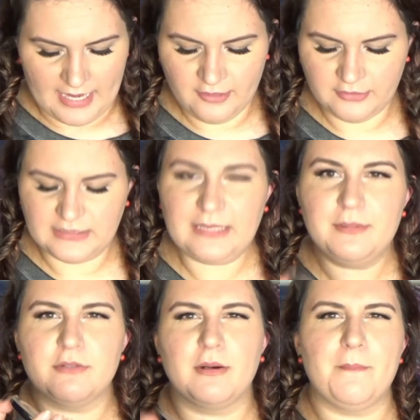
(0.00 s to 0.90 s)
I don't seem
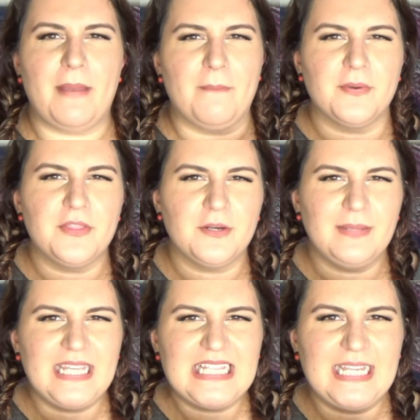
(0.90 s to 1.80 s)
to remember there
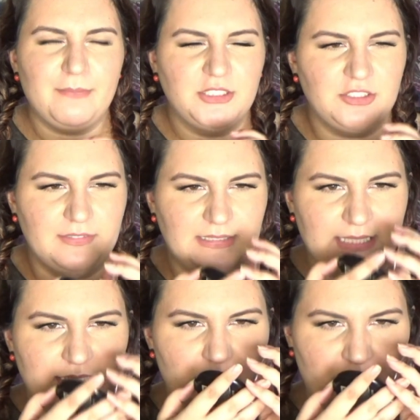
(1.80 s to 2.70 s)
being like much of a
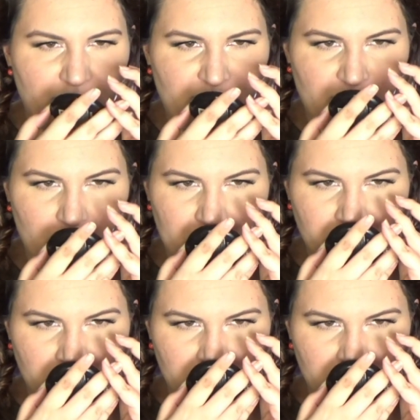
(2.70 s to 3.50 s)
scent on my rainbow one